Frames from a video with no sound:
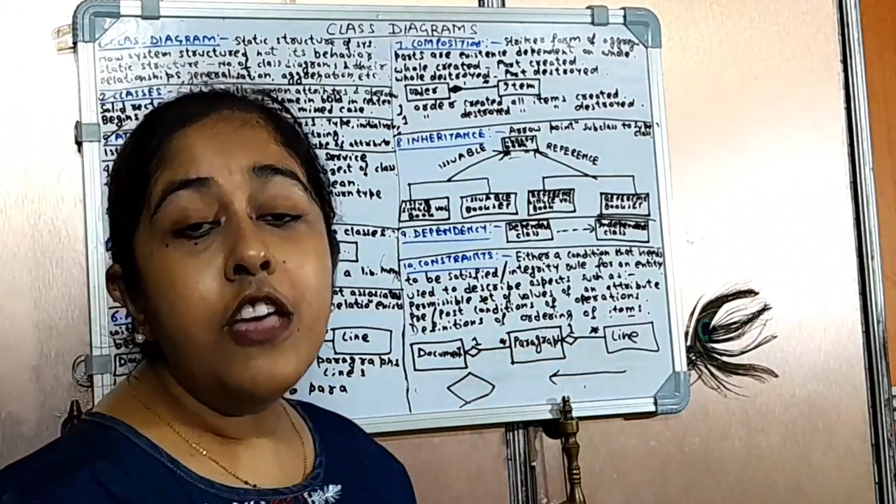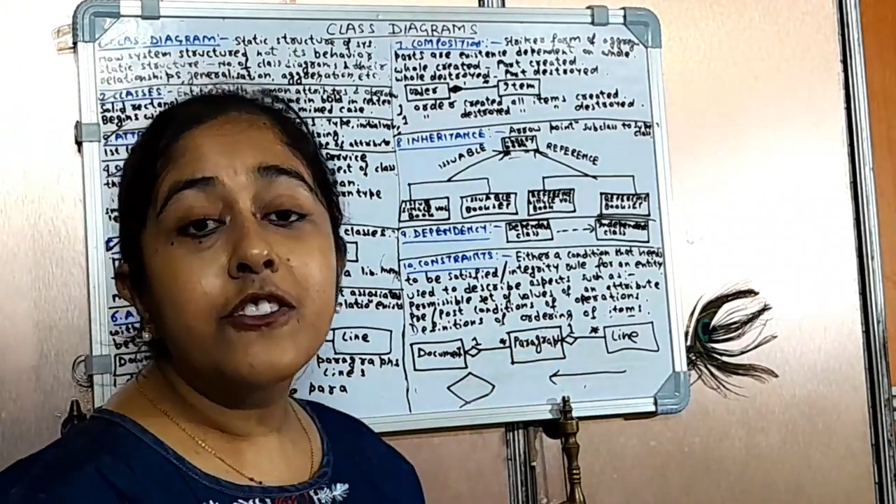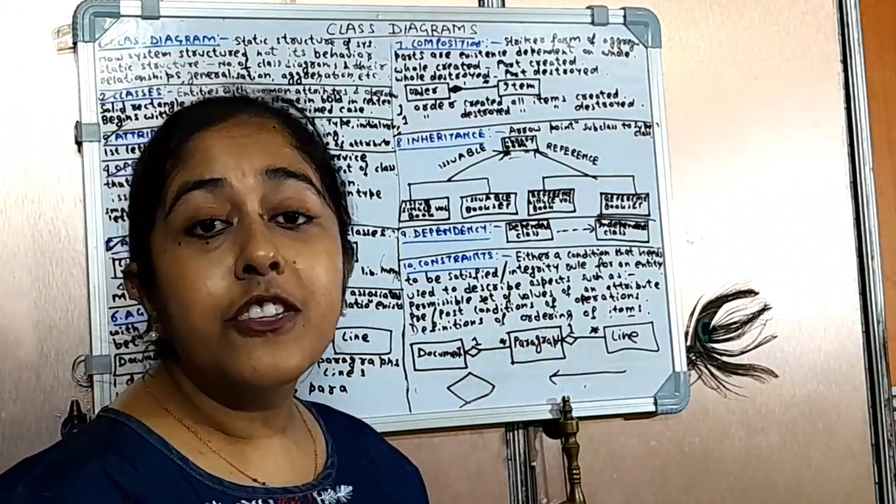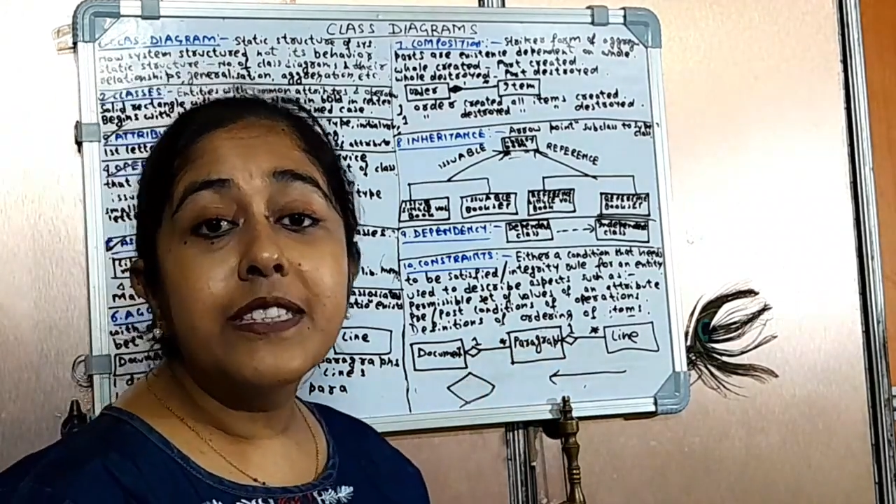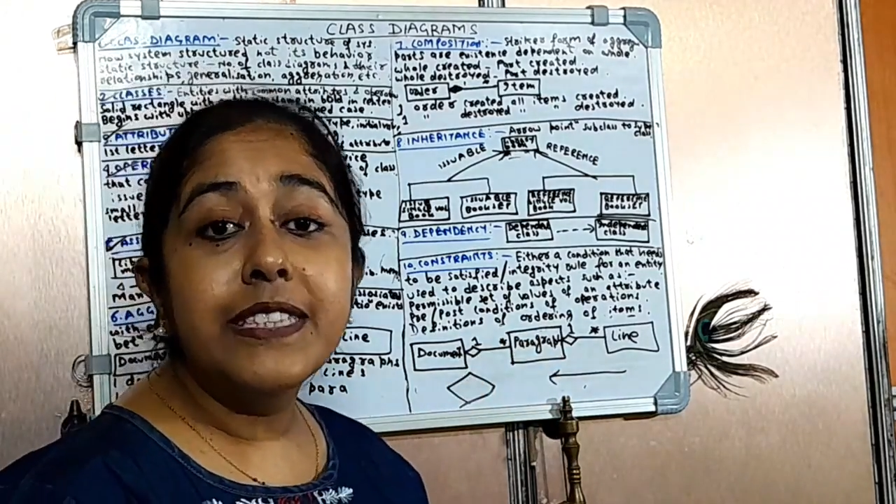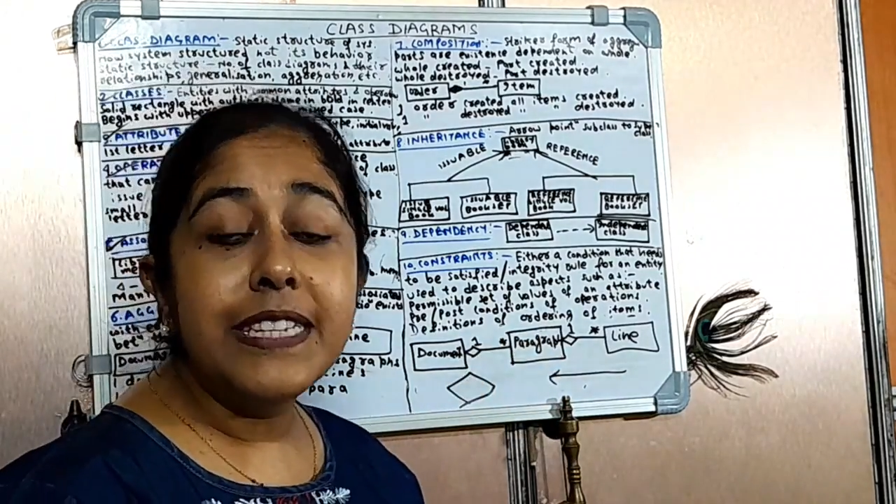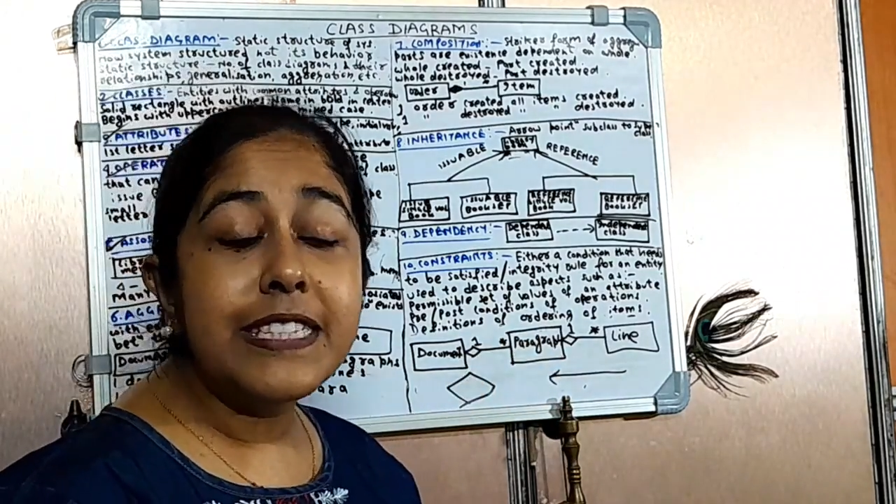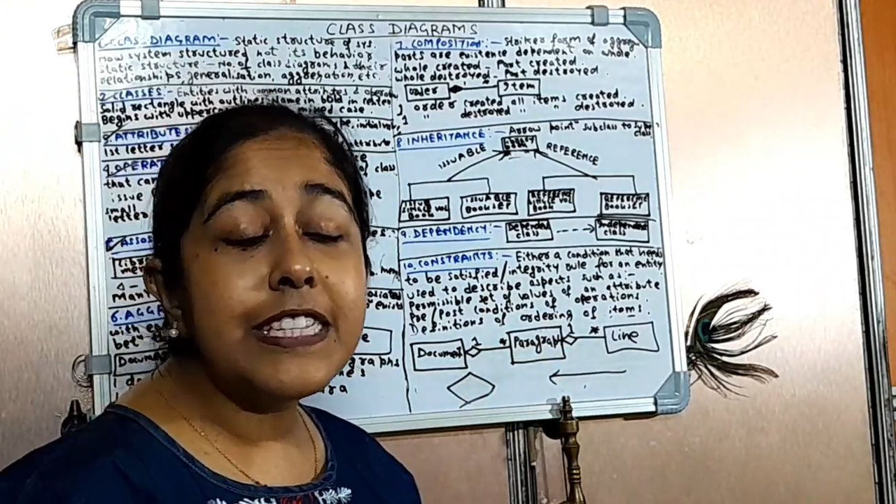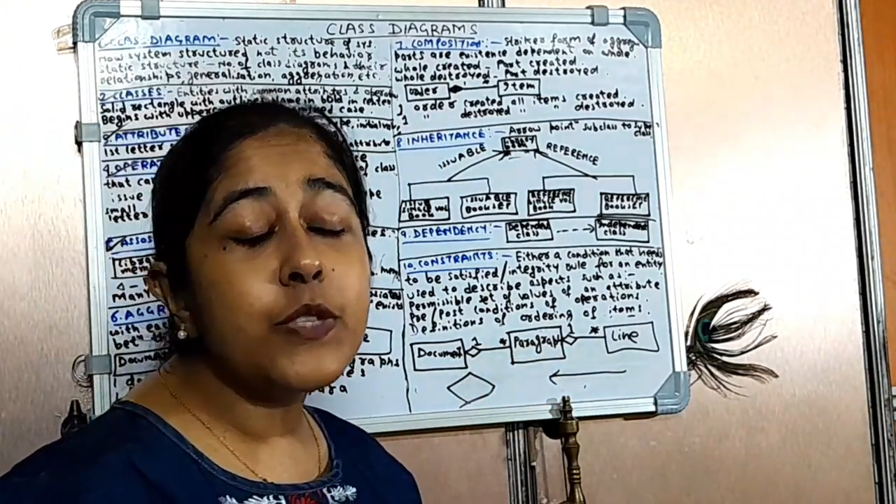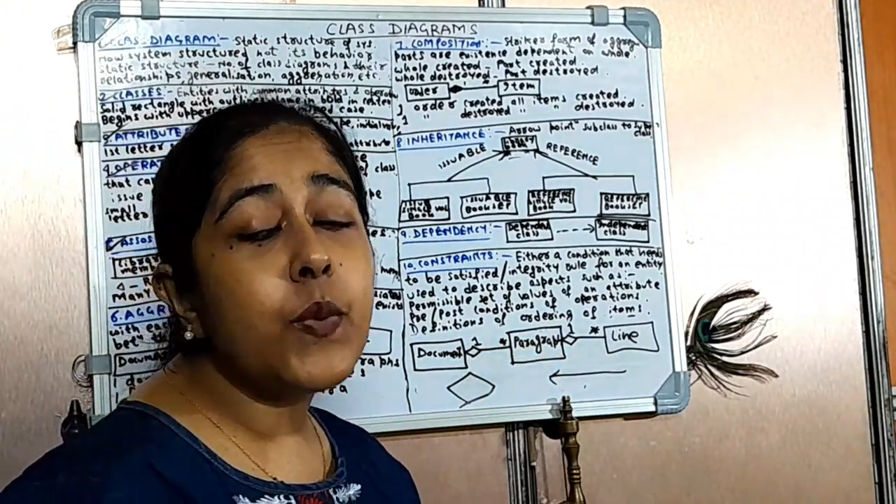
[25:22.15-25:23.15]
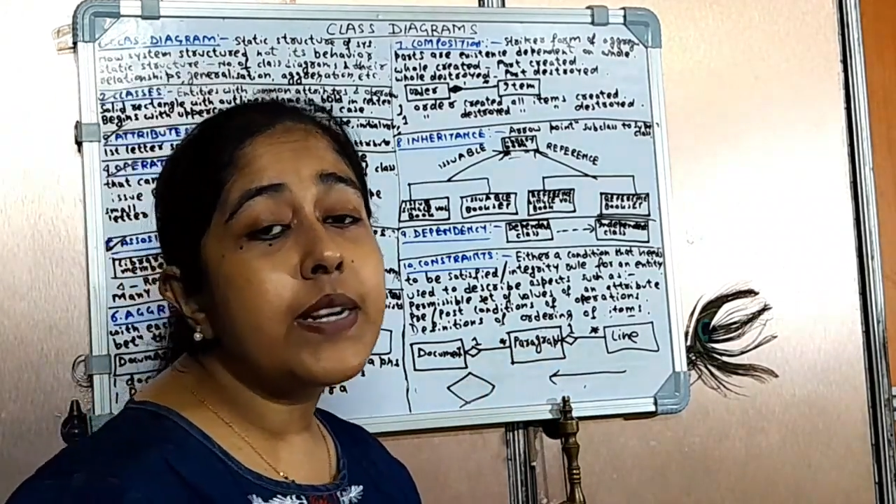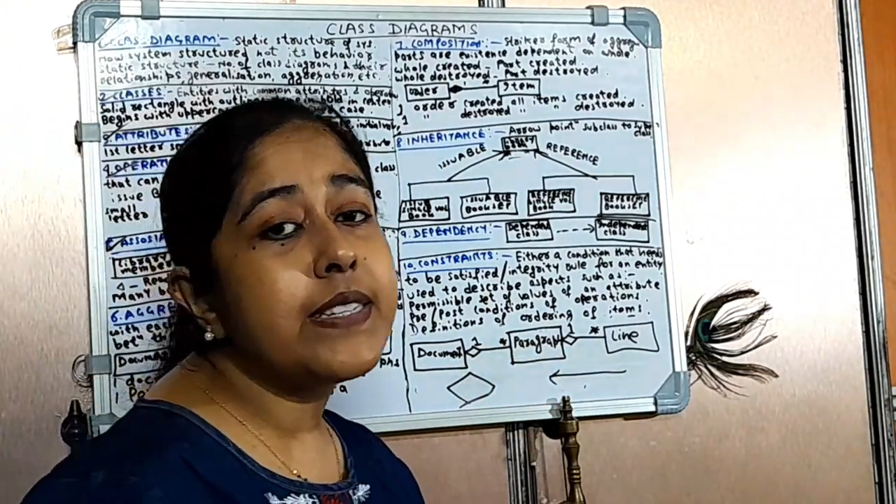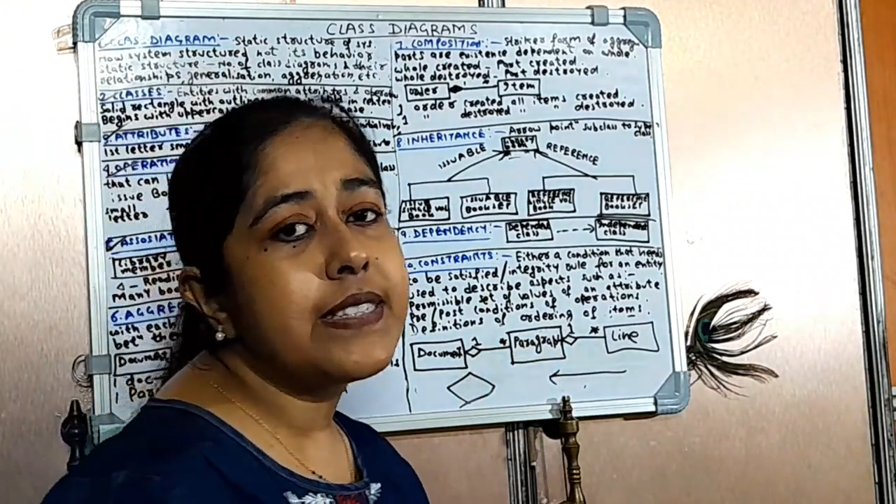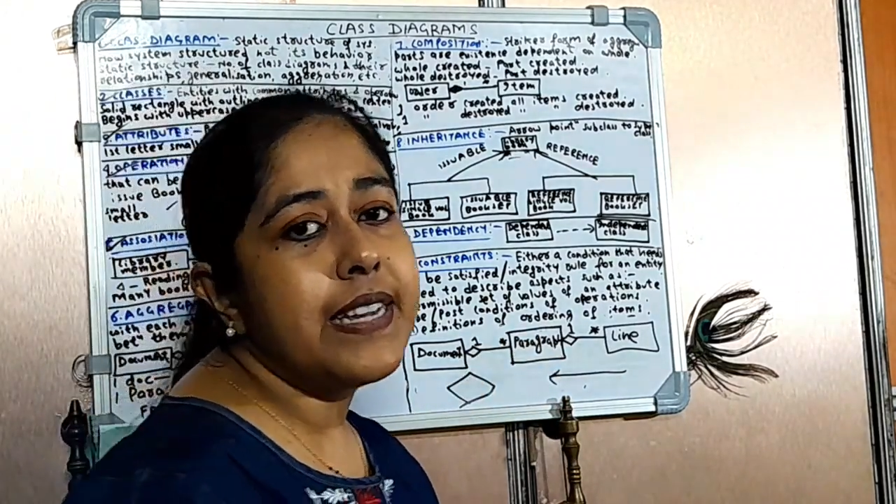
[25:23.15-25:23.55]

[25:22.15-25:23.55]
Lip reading: So this is what is